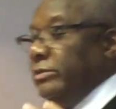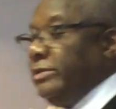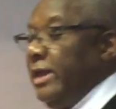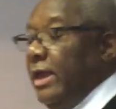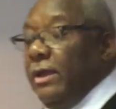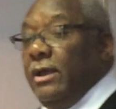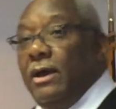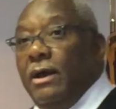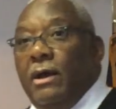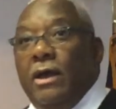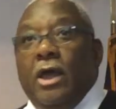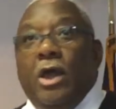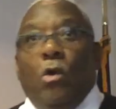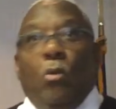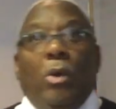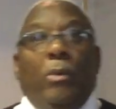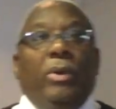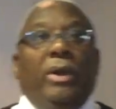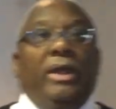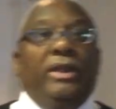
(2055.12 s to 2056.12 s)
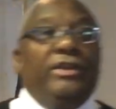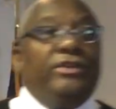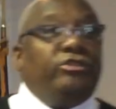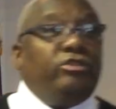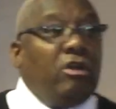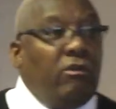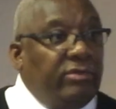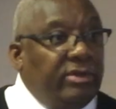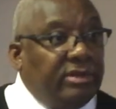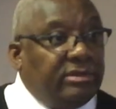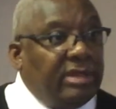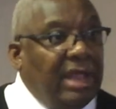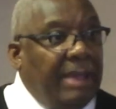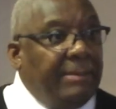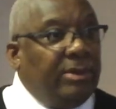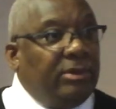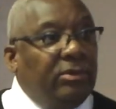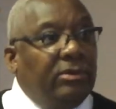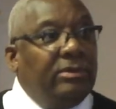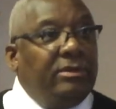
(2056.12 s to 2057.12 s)
say, we're gonna get a servant this
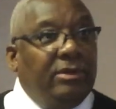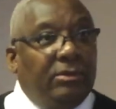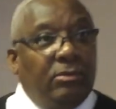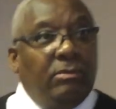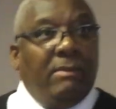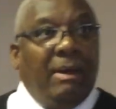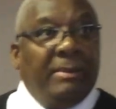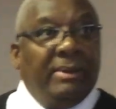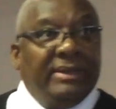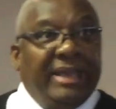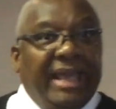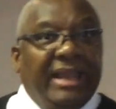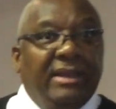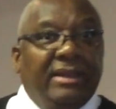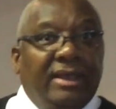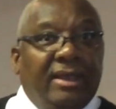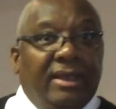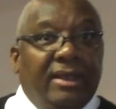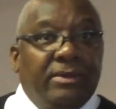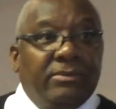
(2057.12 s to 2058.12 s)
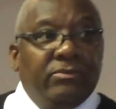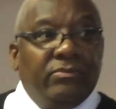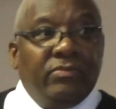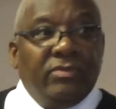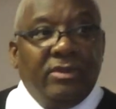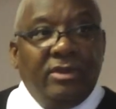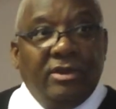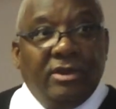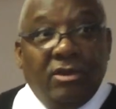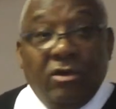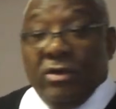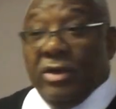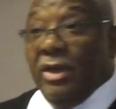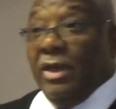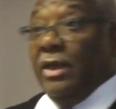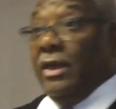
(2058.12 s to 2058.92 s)
time and do what mom and daddy did. You know,